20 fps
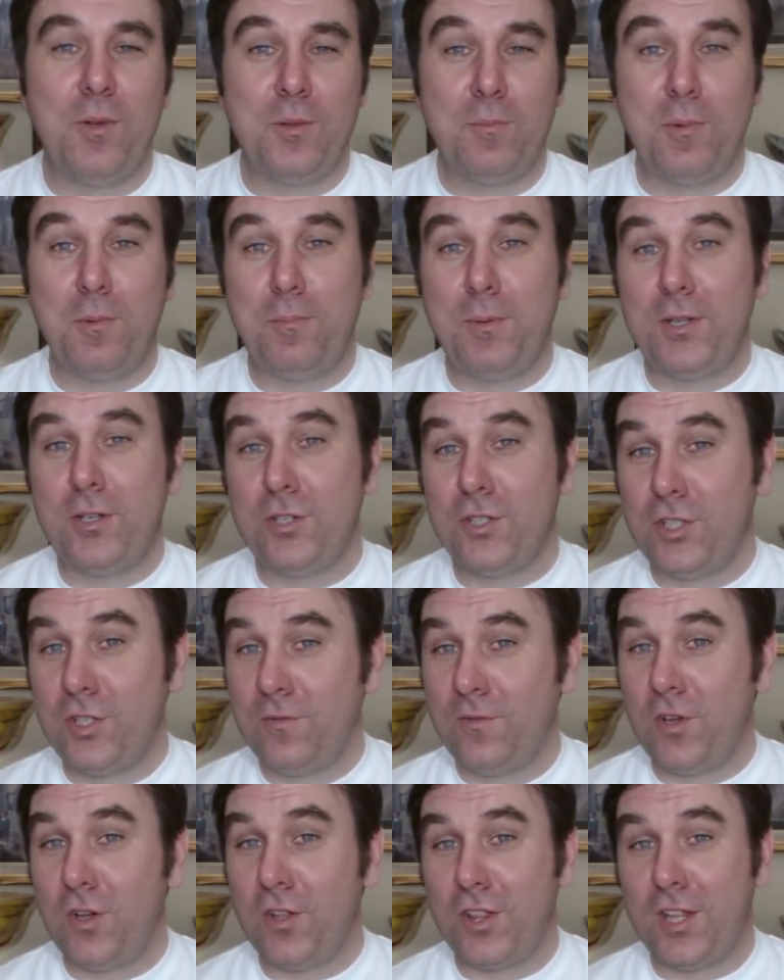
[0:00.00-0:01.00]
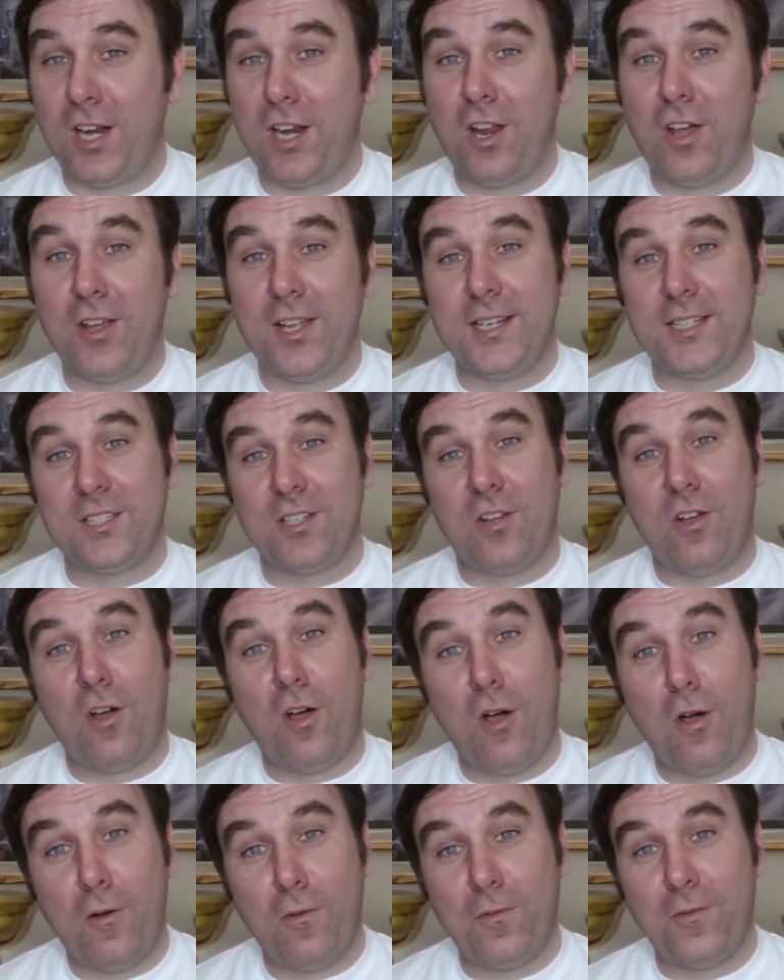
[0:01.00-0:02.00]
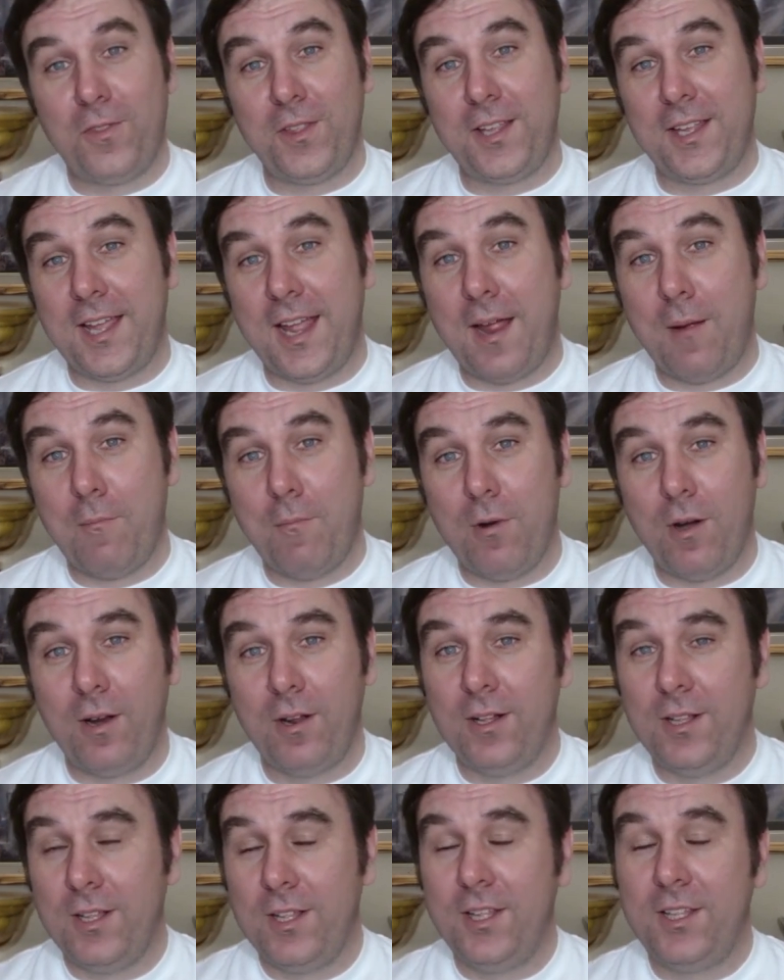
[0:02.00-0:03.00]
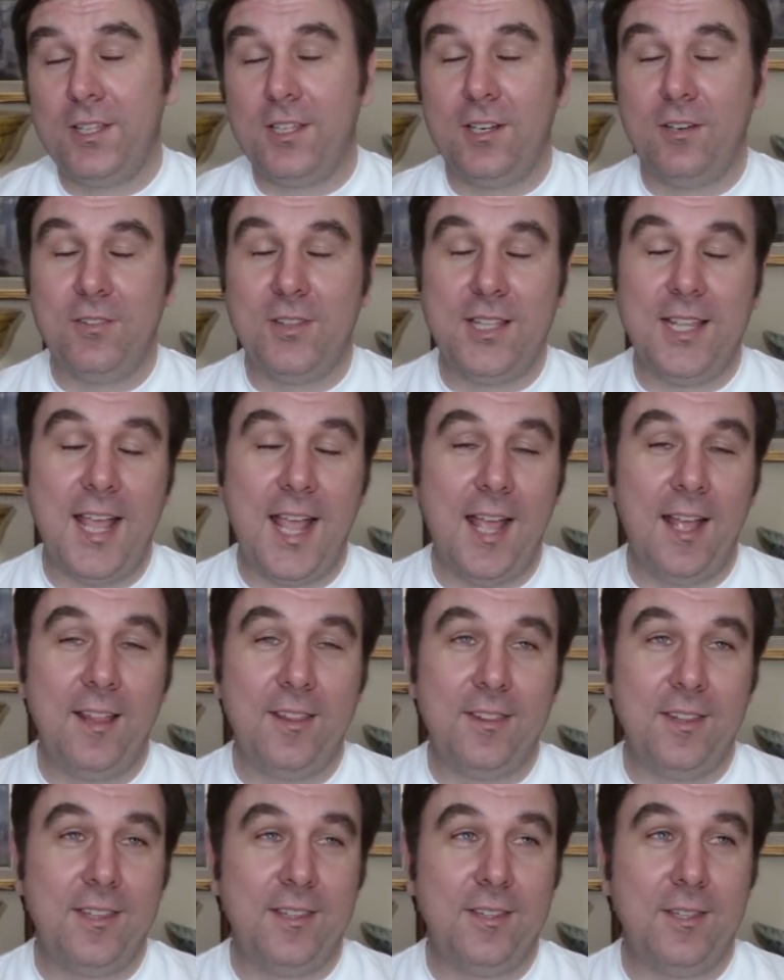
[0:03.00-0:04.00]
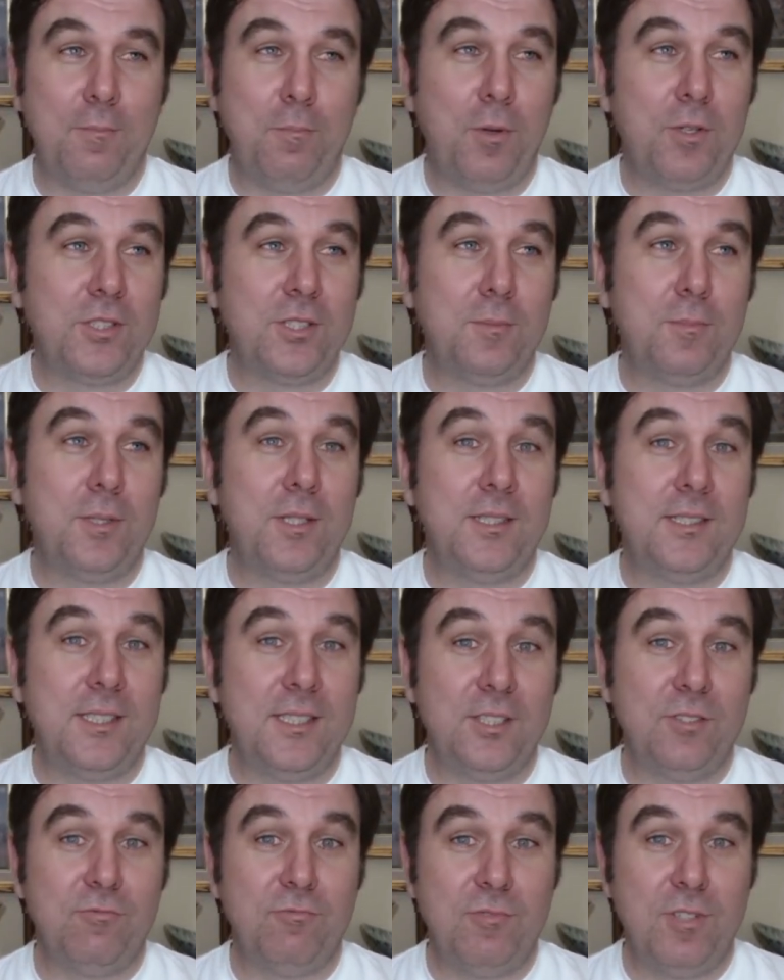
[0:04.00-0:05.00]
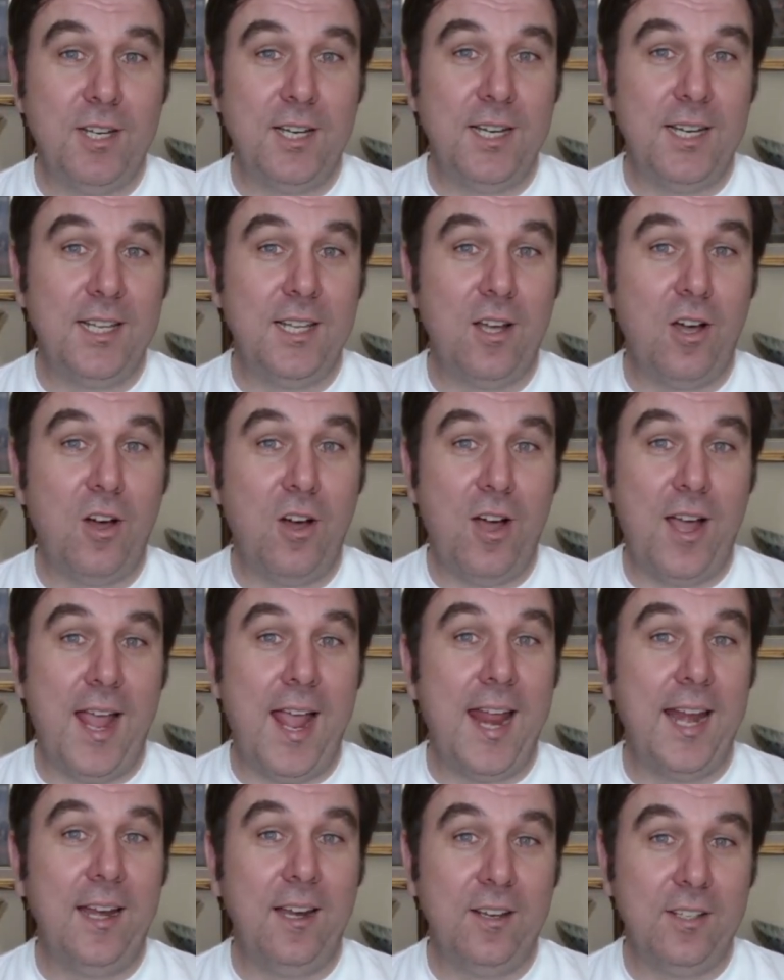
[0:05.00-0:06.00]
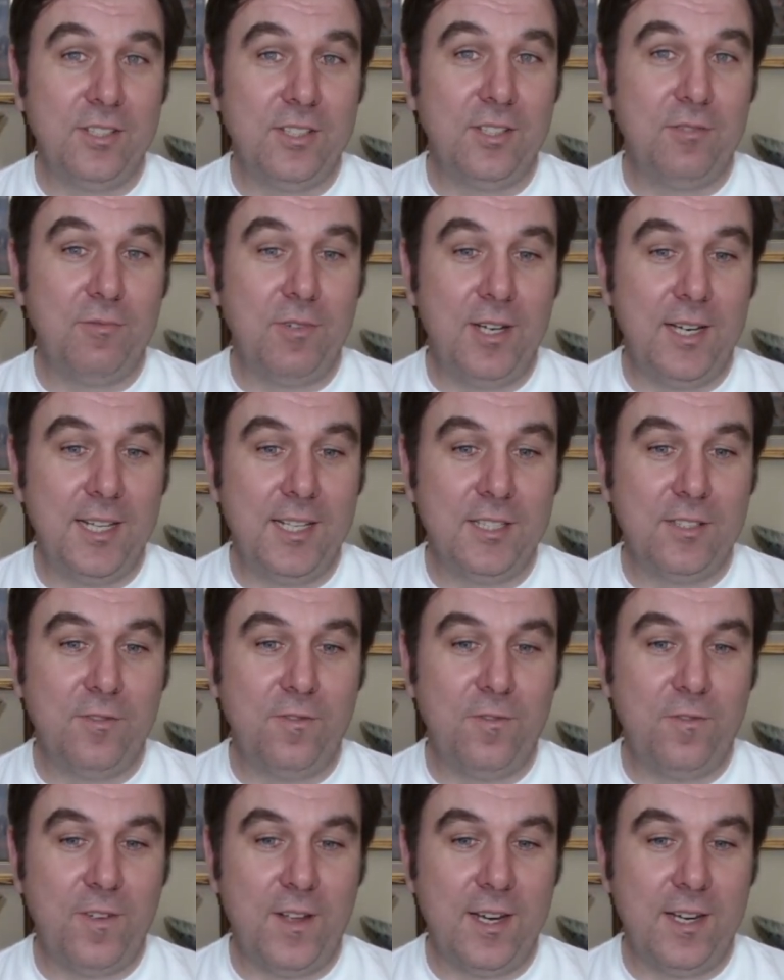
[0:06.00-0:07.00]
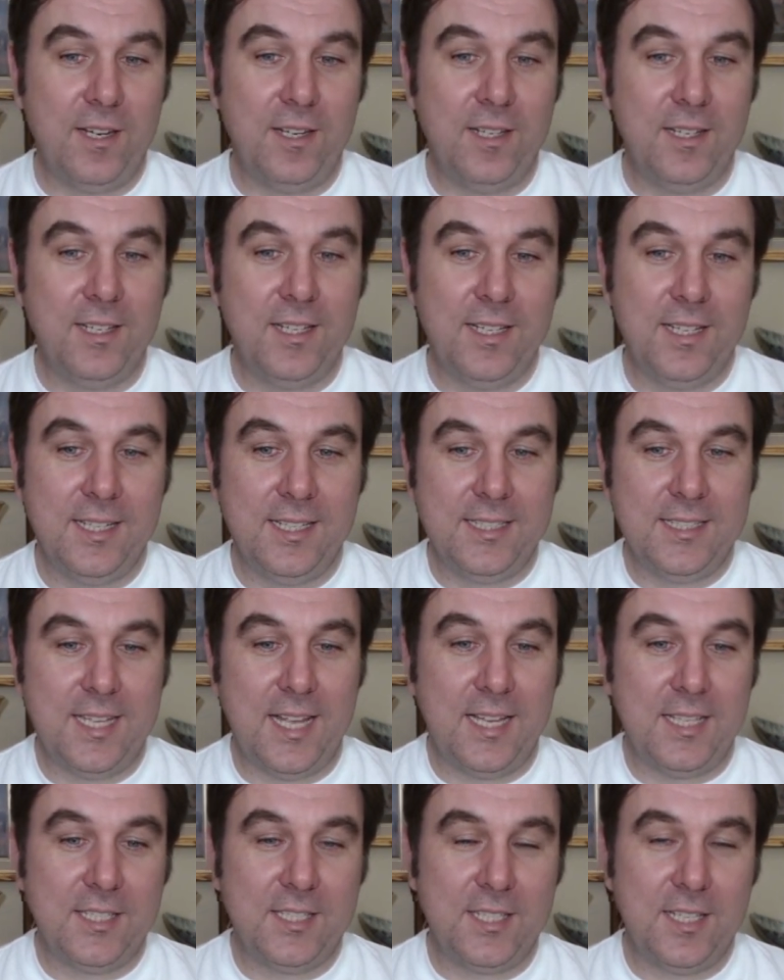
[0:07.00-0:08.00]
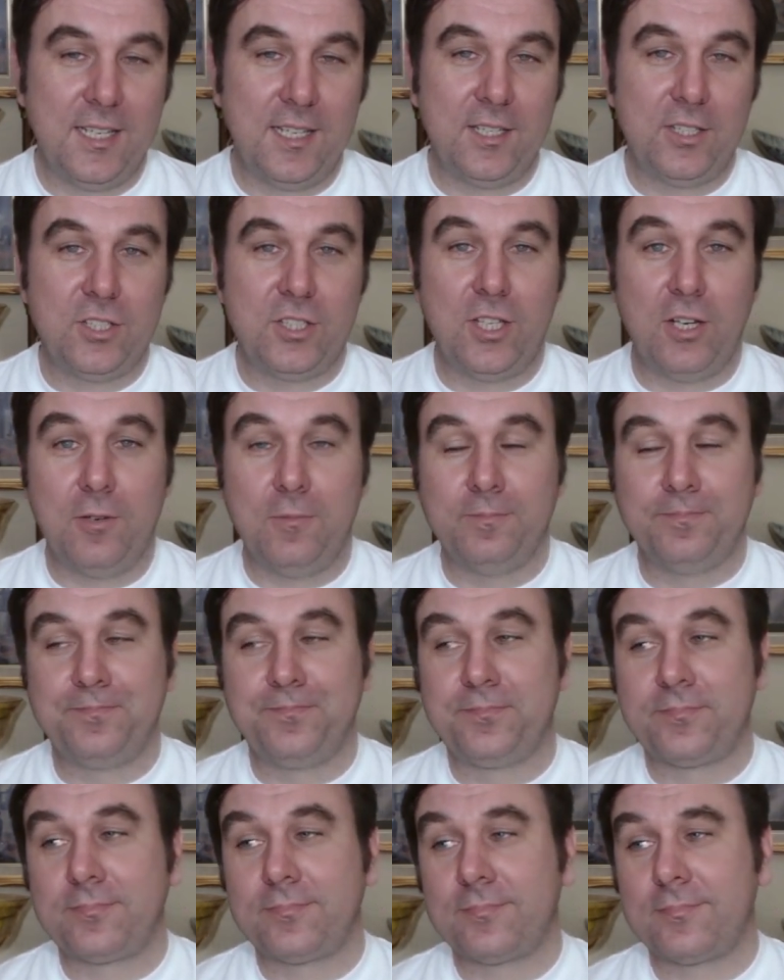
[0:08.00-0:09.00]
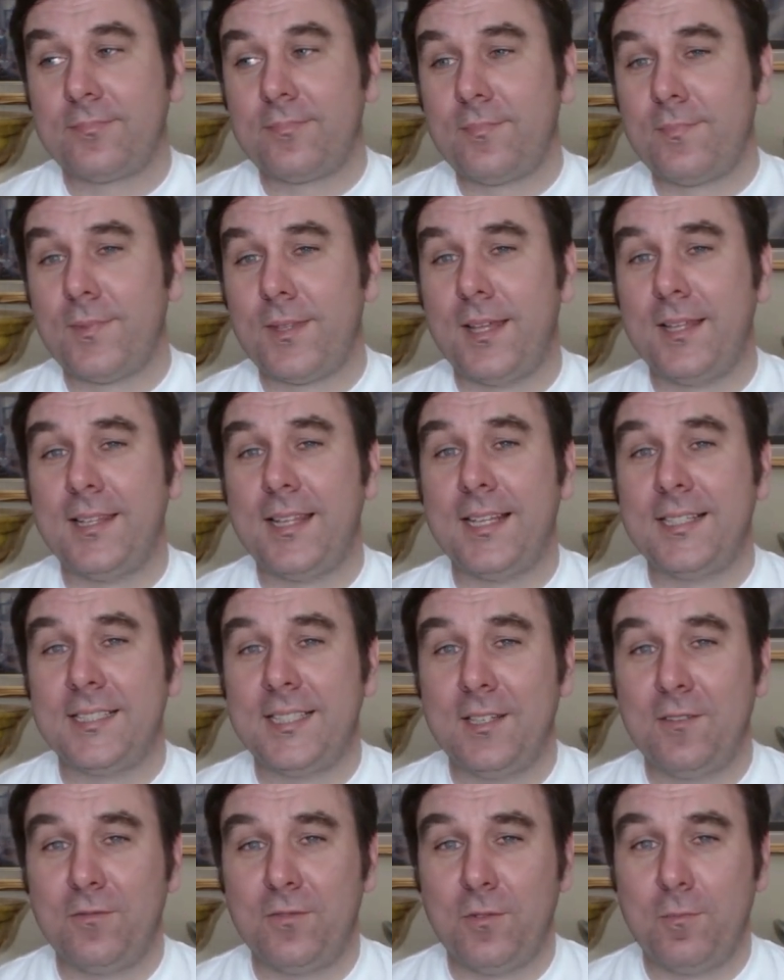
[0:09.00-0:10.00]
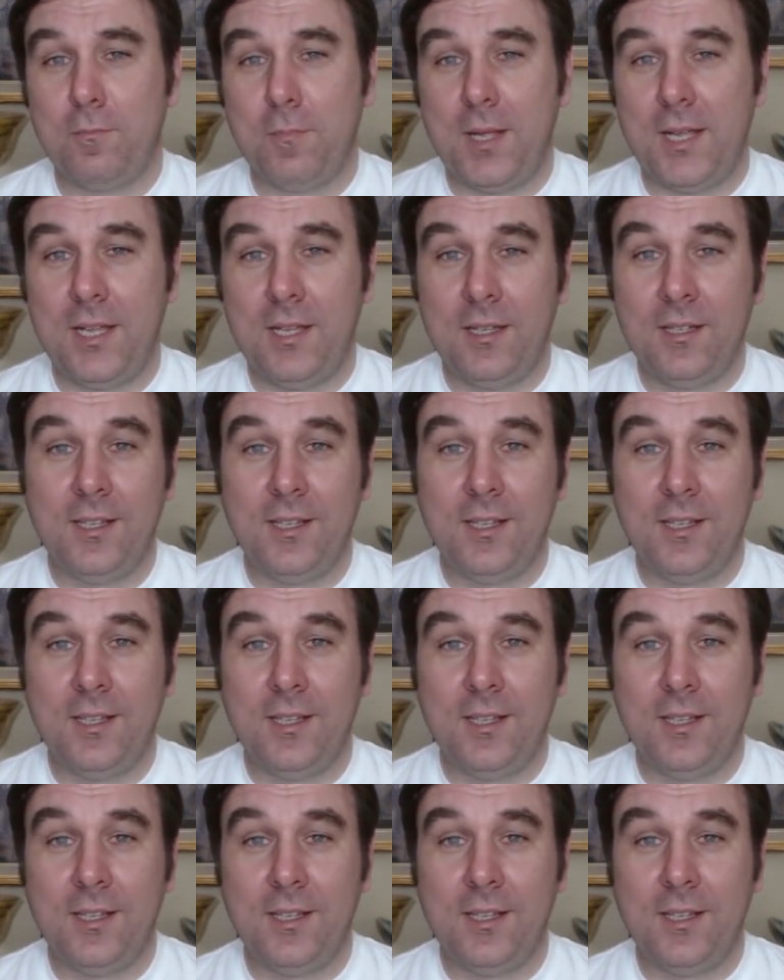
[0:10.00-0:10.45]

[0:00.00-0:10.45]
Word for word: But because you've got the light off the camera, you know, the, the, the possibilities really are endless. It really is fantastic. So that's it from me.